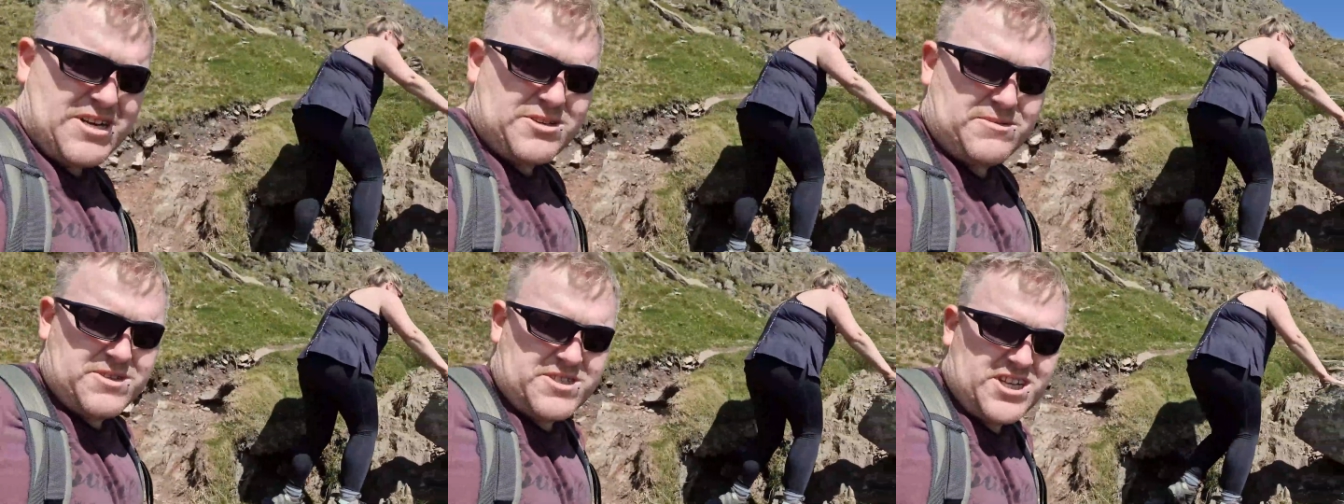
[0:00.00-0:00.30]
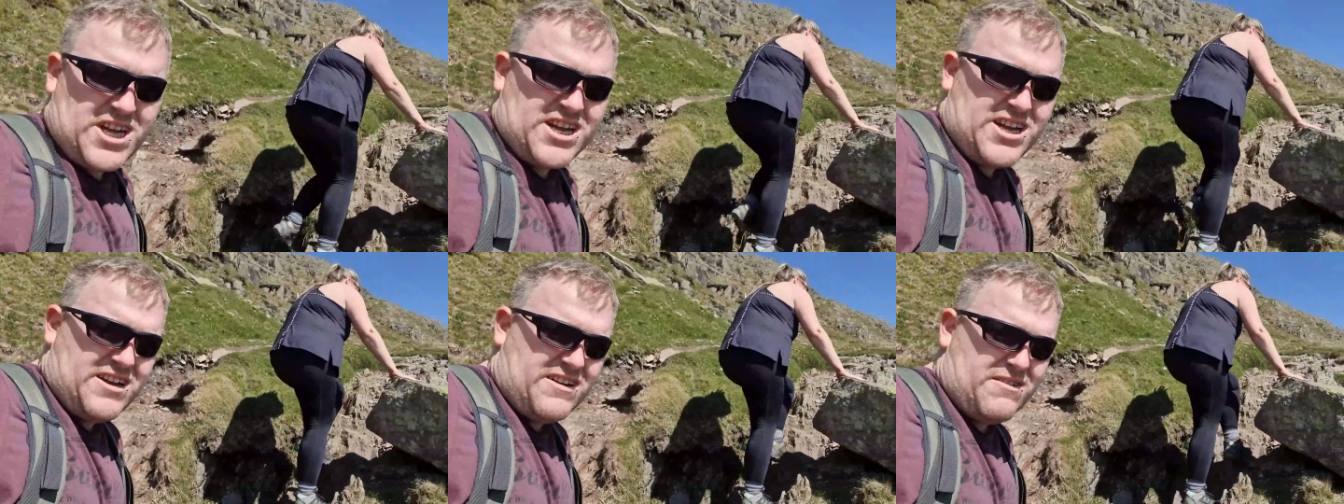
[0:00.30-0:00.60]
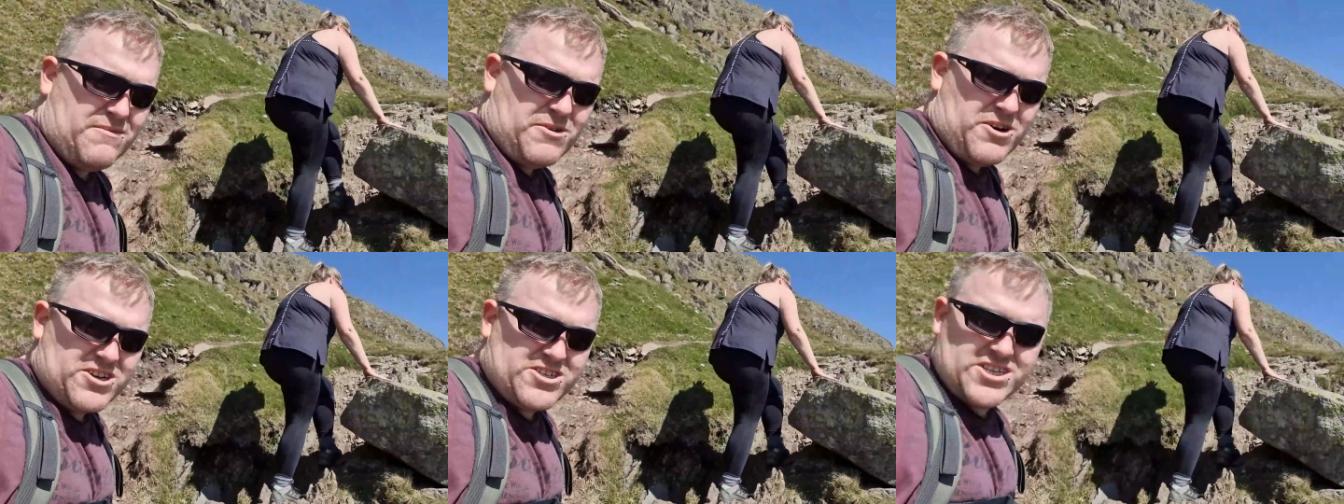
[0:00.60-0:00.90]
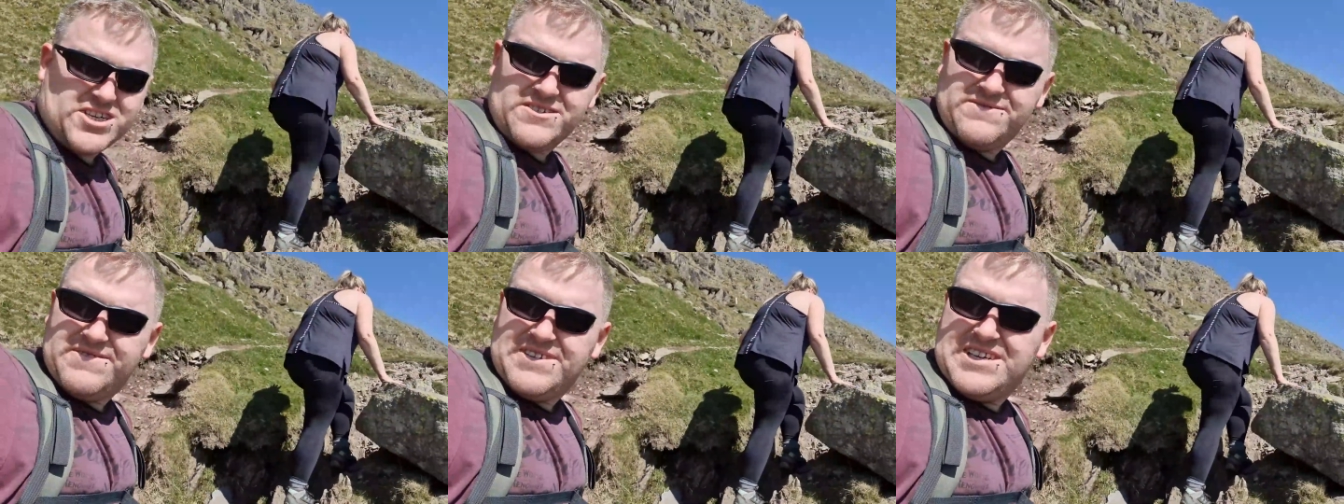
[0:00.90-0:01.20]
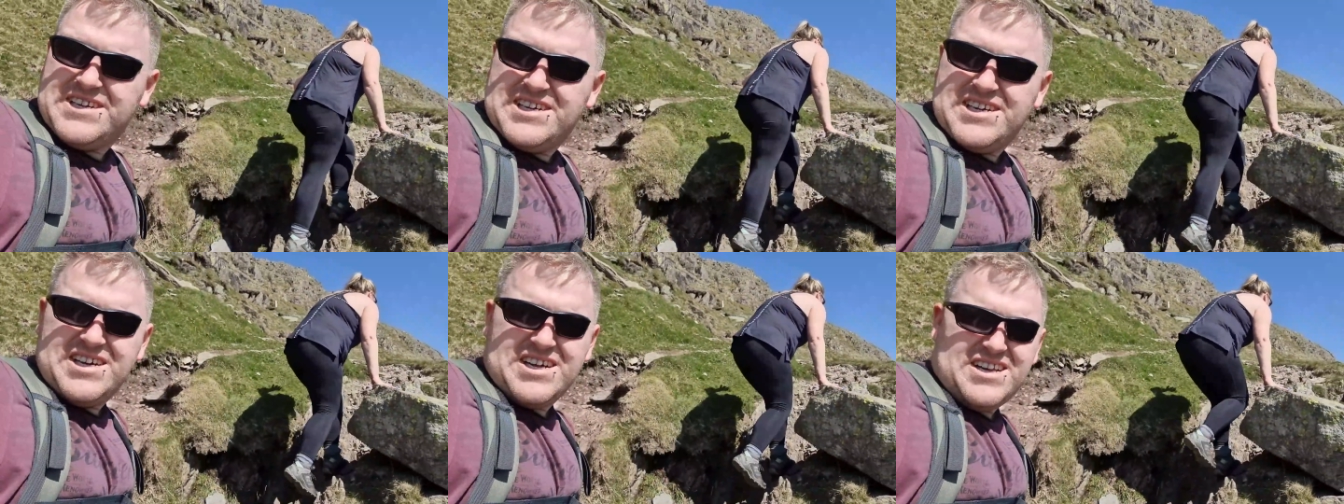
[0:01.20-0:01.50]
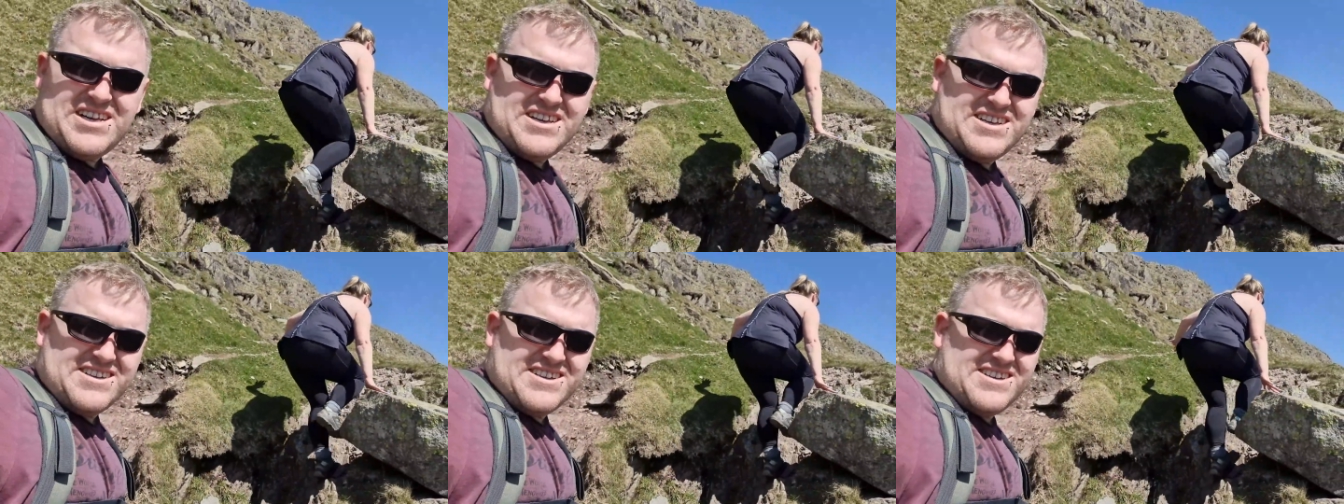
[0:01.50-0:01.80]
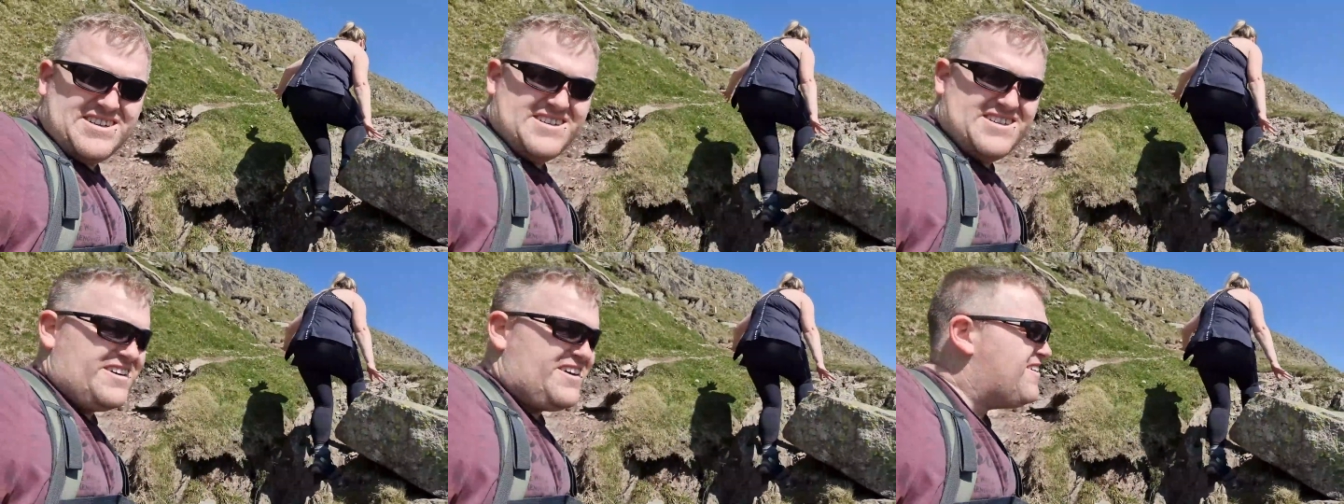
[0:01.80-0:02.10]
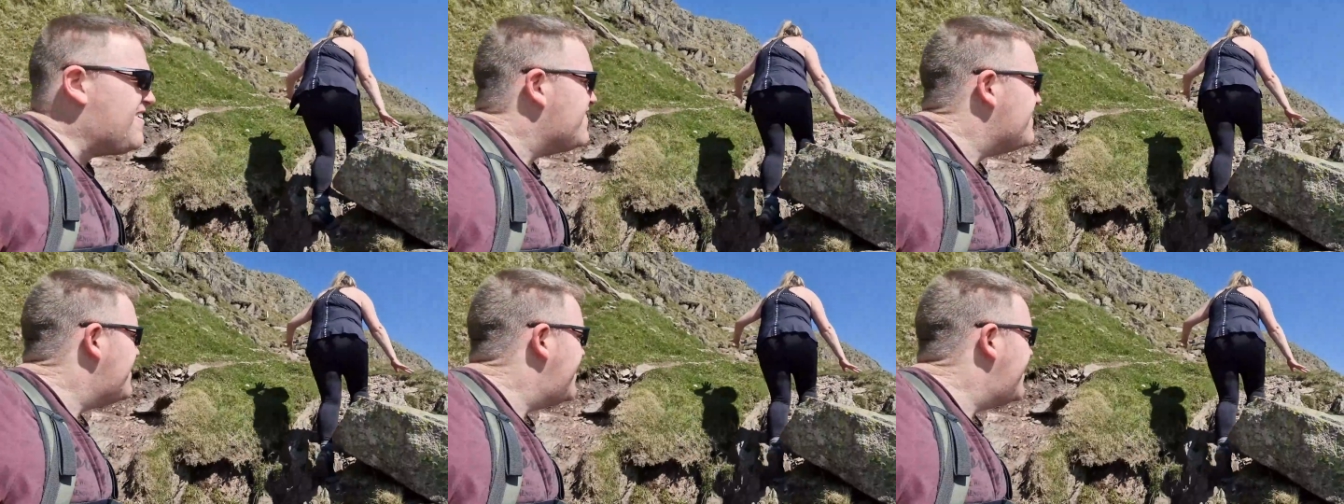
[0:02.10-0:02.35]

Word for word: Should we stay here and watch her? oh,